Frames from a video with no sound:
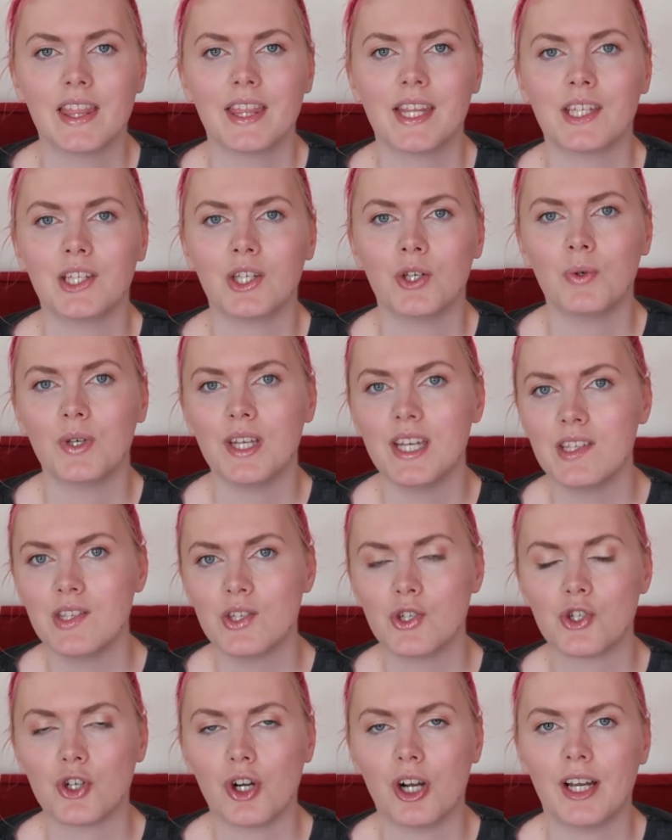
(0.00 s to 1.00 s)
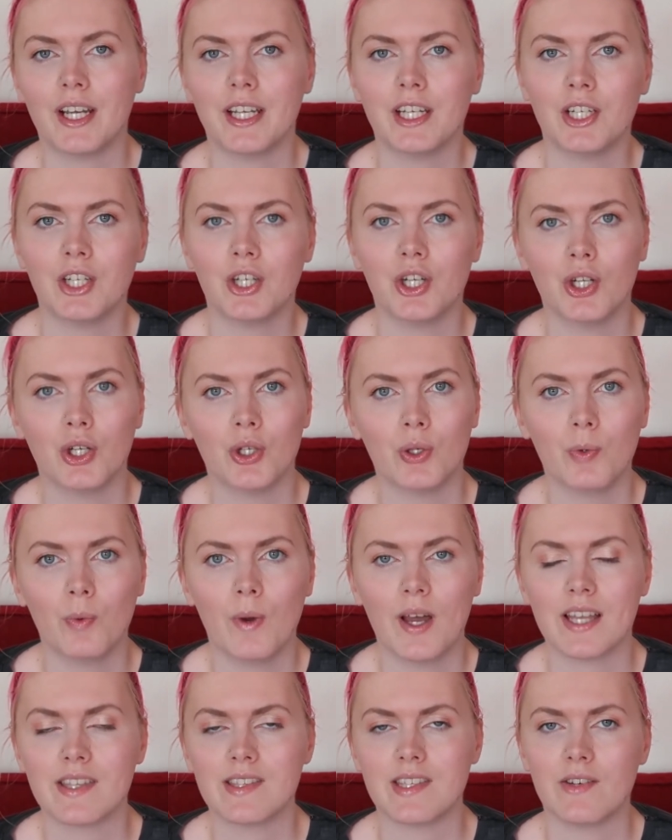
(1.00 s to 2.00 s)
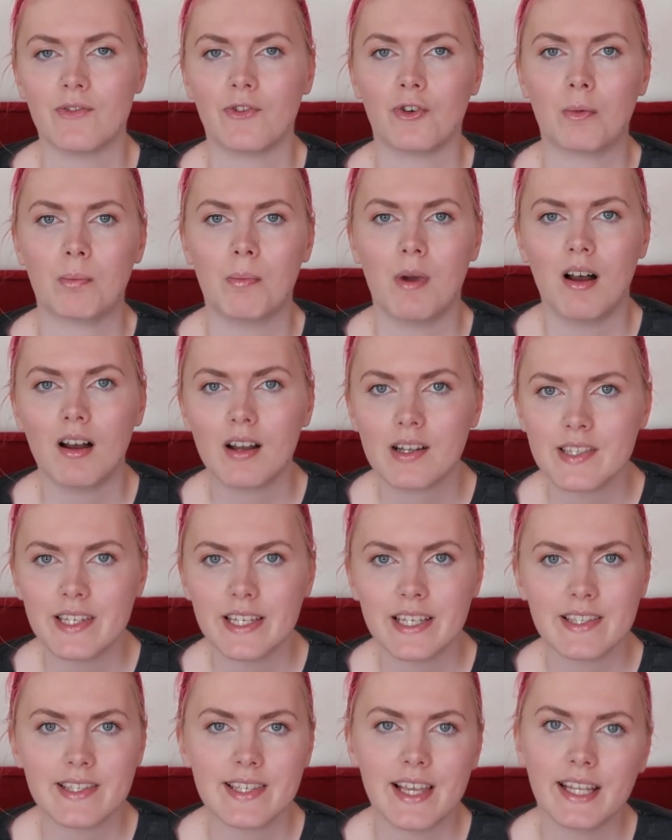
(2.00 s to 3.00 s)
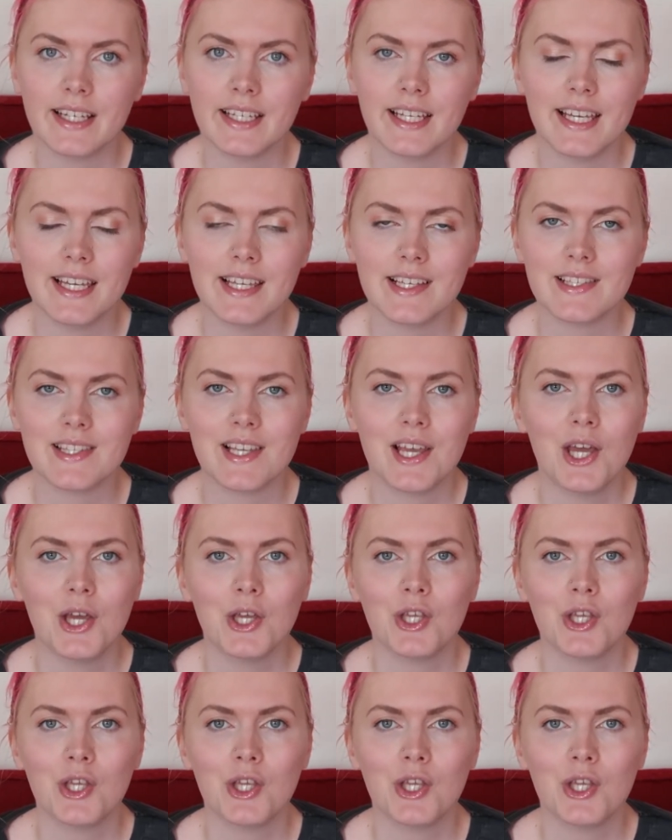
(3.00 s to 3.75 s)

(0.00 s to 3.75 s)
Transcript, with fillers: then you need to try new and different marketing techniques.